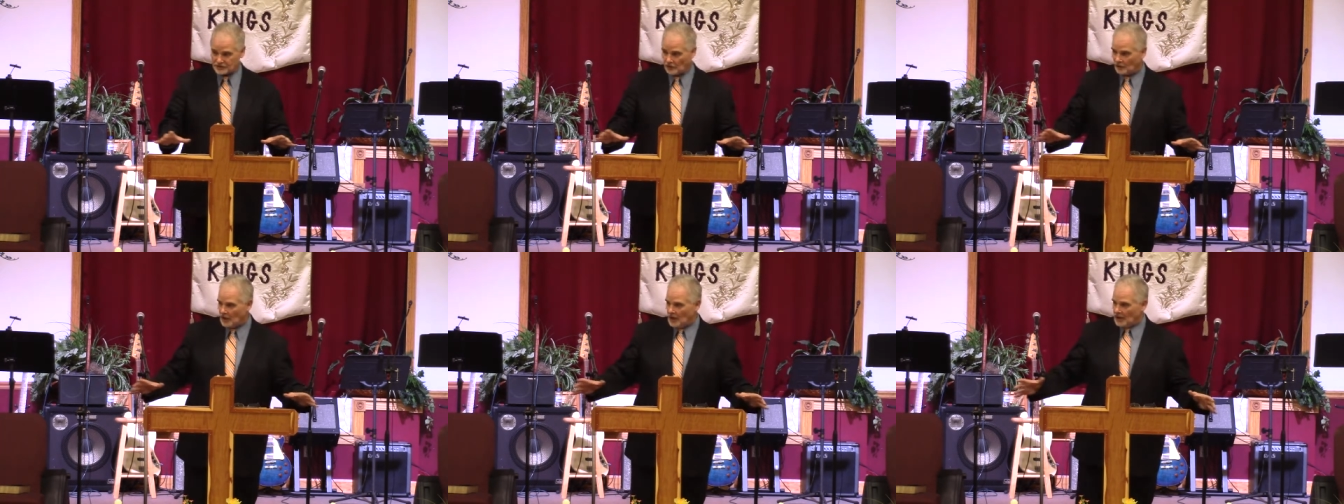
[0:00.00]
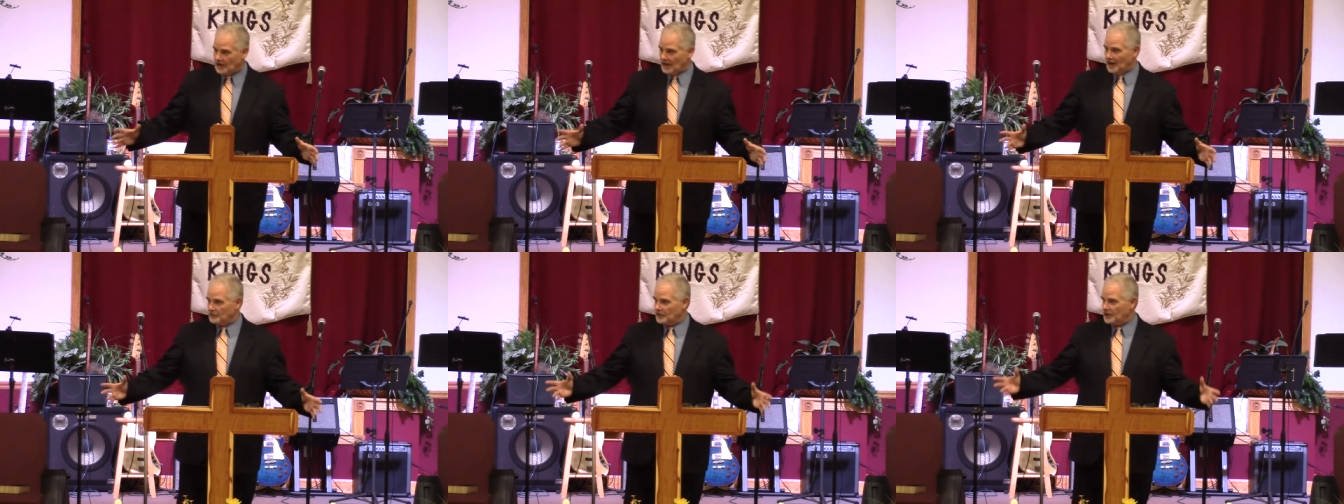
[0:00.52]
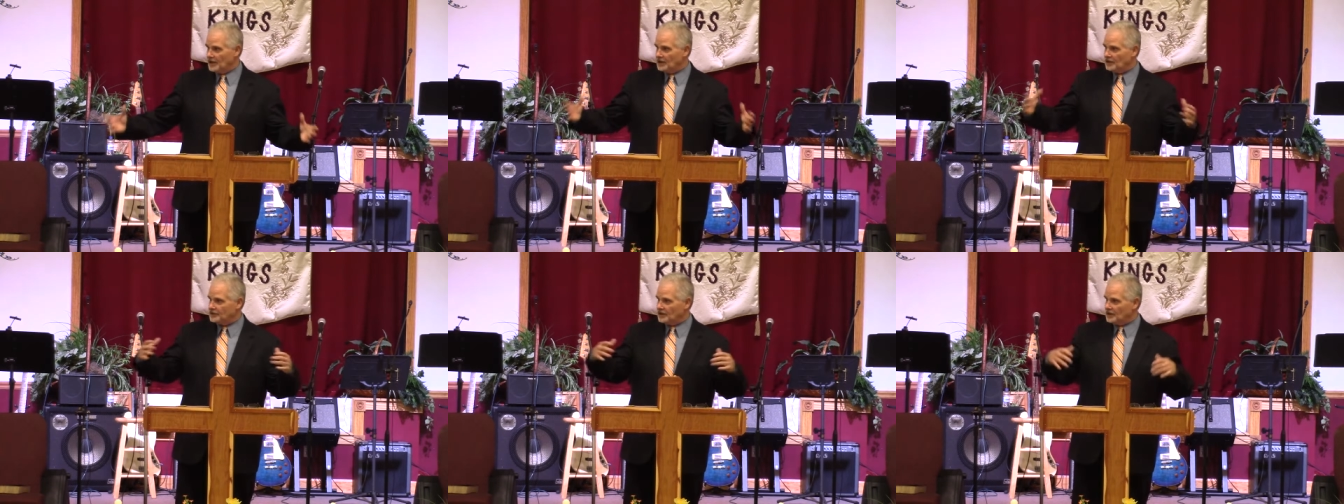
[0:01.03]
So now I'm
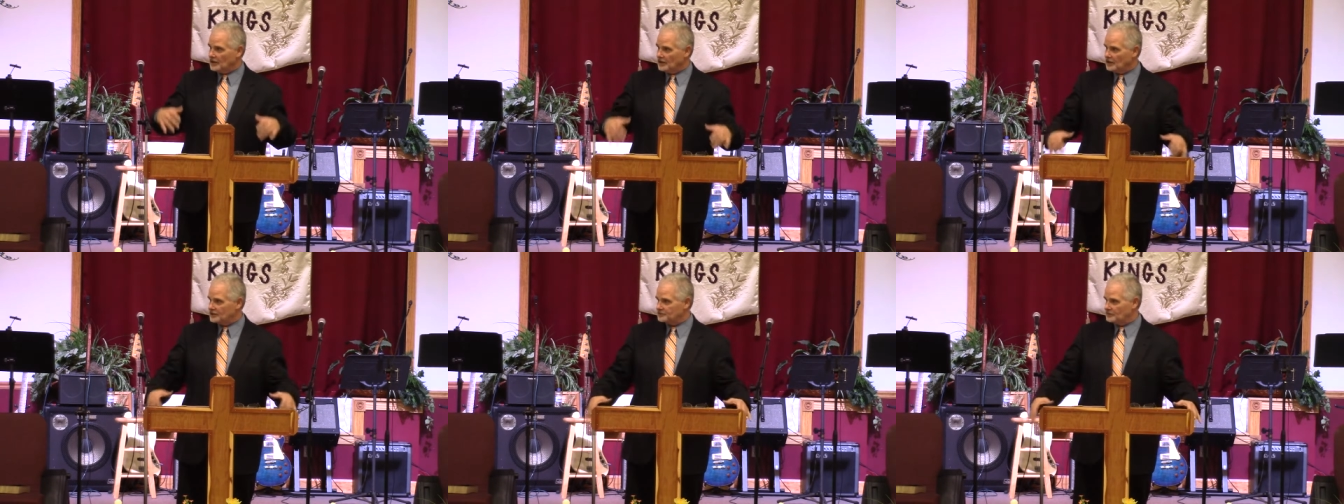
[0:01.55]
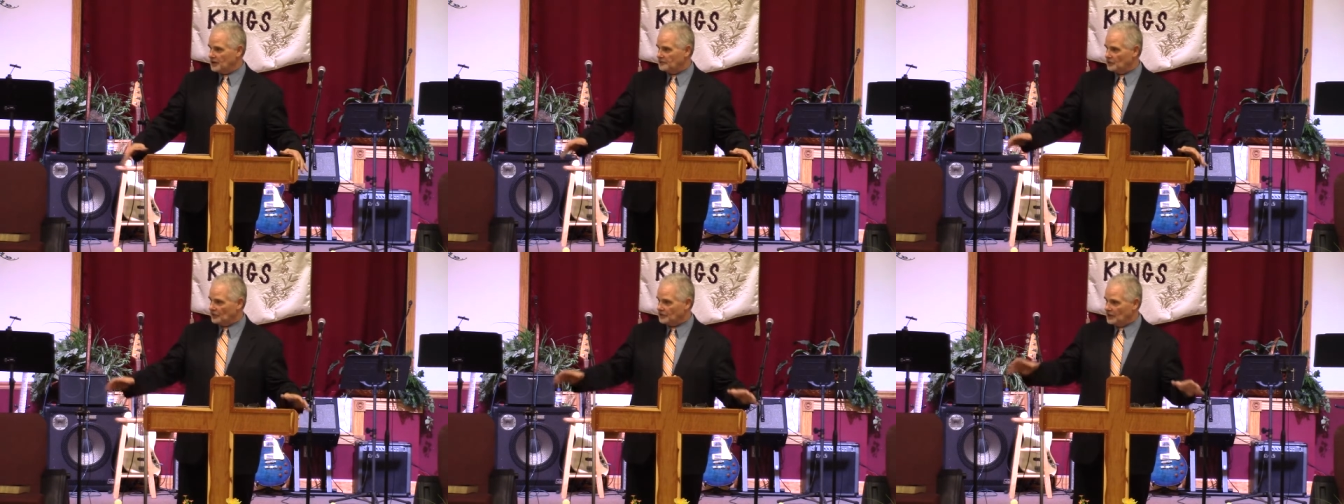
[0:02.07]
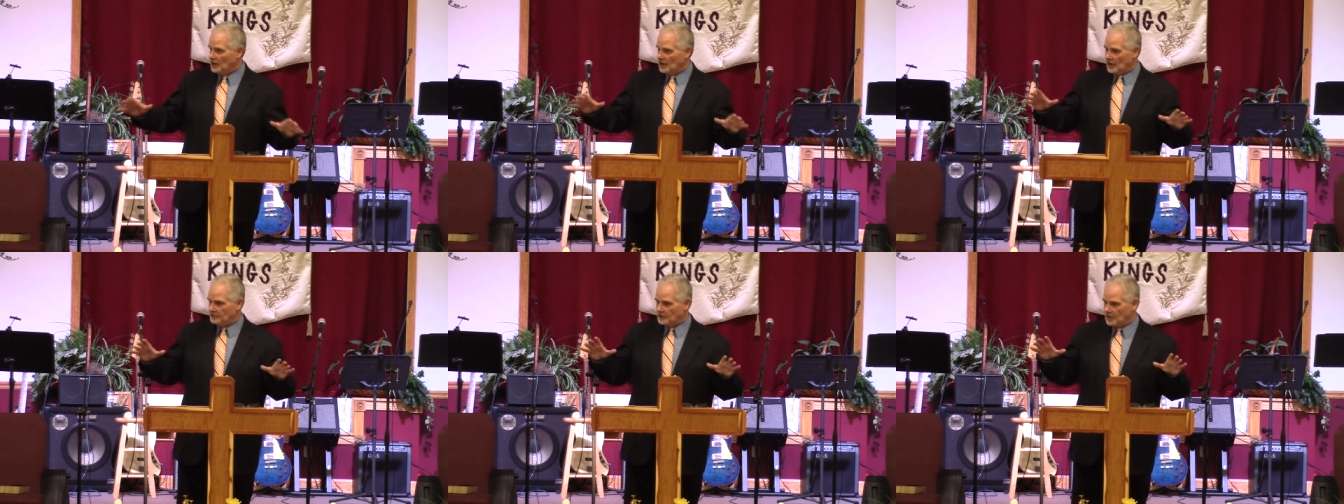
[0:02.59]
beginning to enlist people, and,
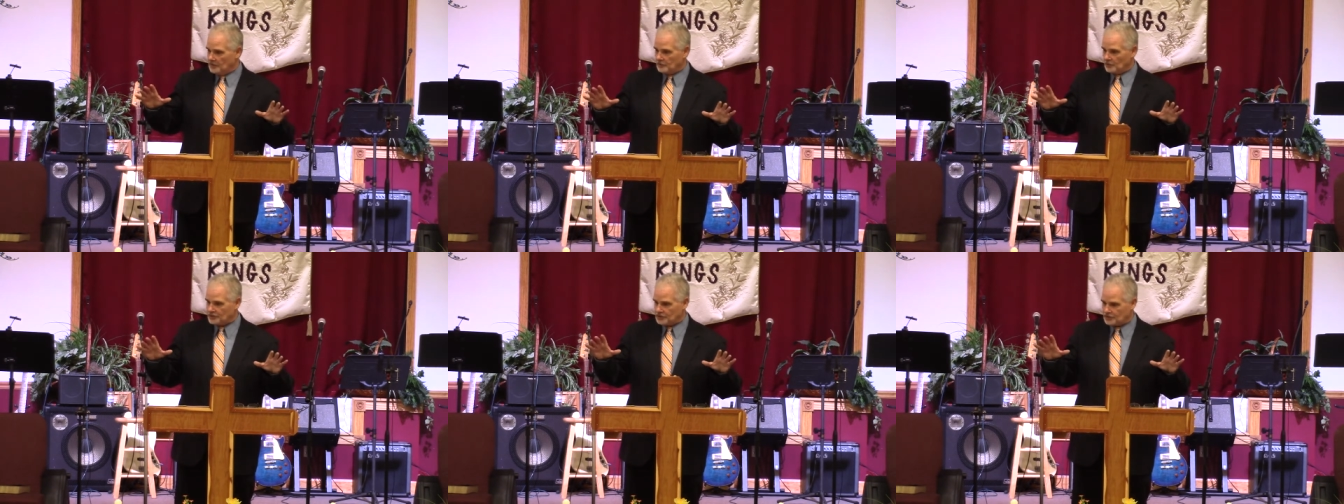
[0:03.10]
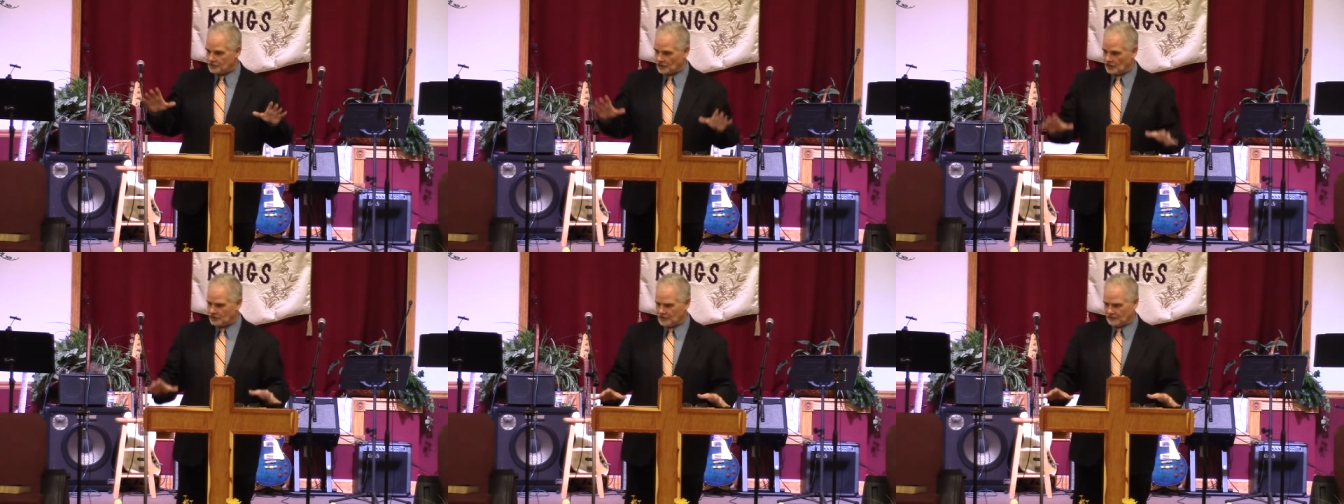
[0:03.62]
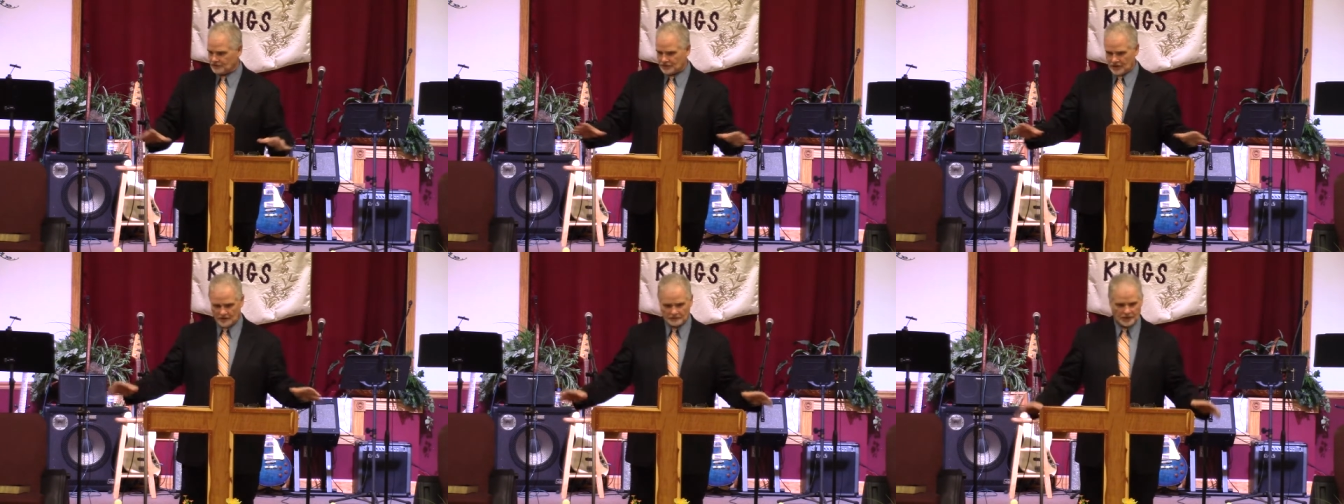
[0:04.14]
and people at this church have
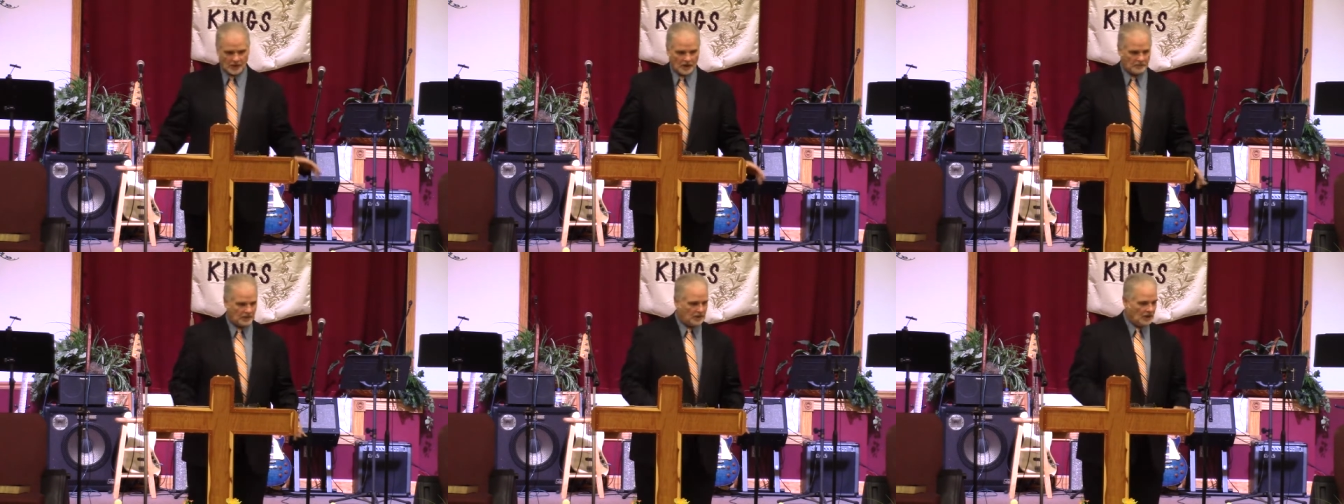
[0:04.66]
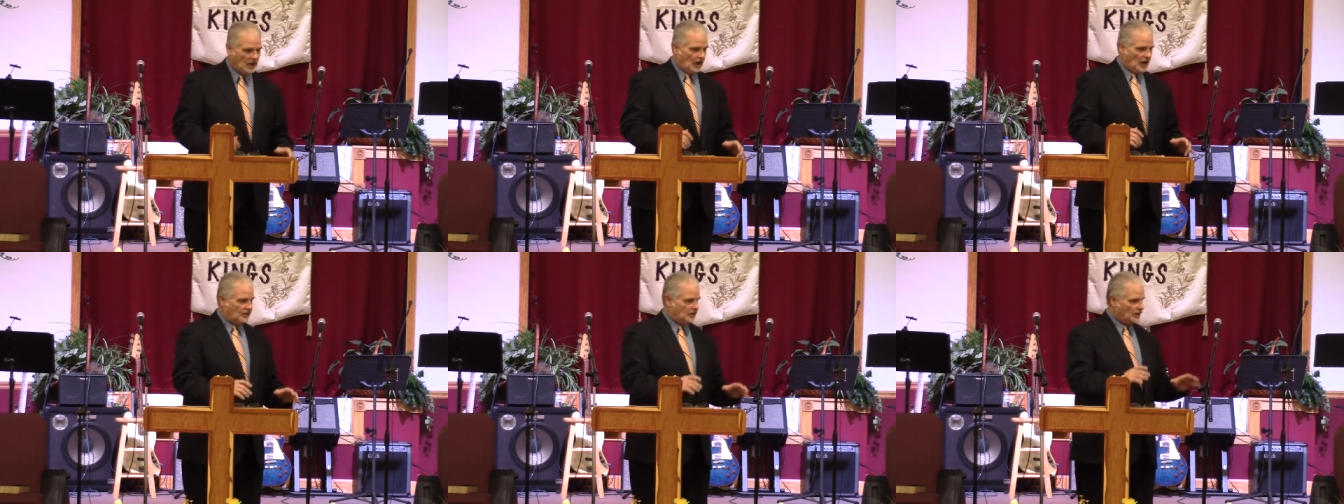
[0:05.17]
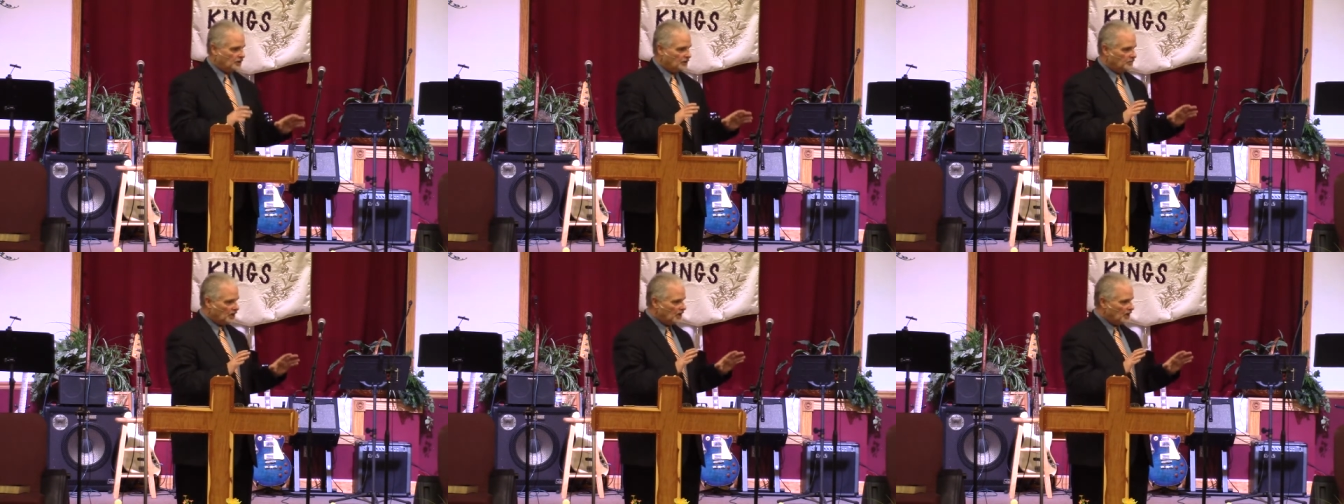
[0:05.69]
stepped up, and, and there can be